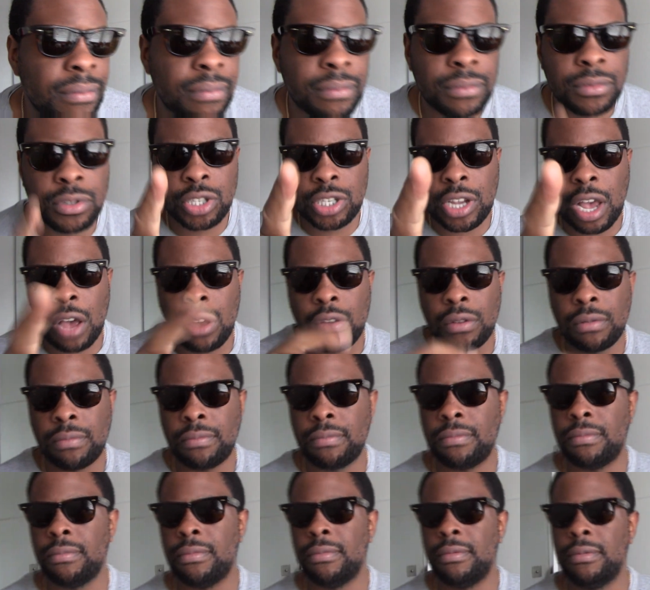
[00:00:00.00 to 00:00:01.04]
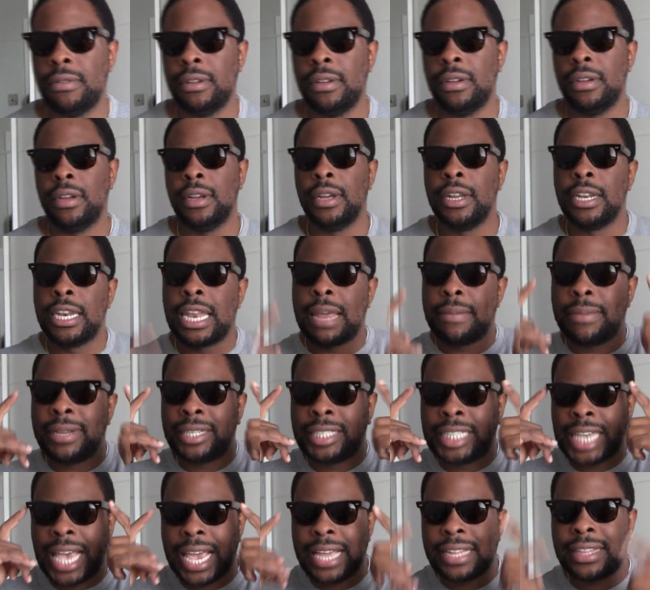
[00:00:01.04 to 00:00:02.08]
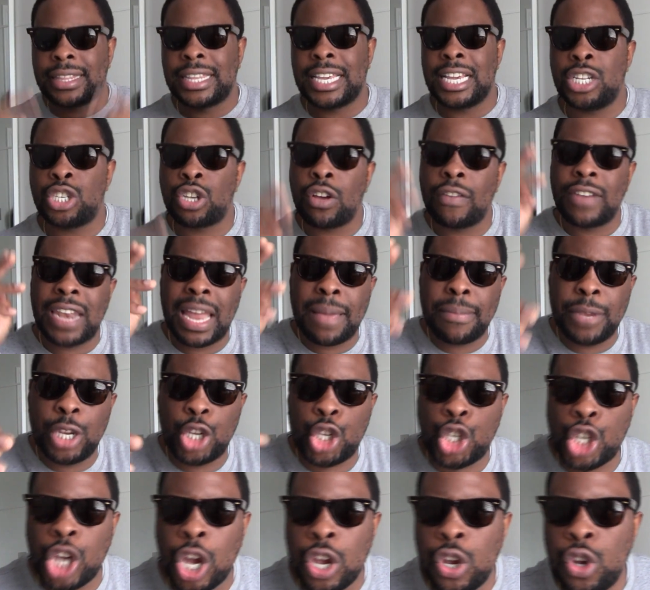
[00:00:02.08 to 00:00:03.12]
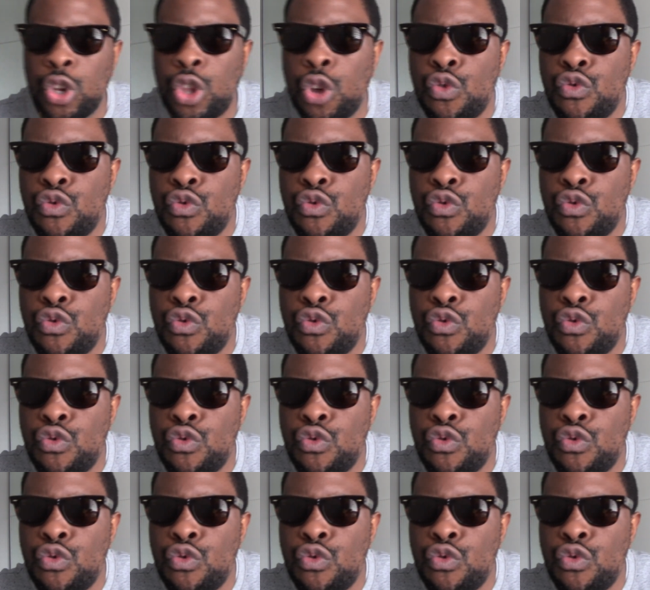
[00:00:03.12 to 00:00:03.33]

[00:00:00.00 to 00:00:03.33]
So, let me take these off. Let me show you the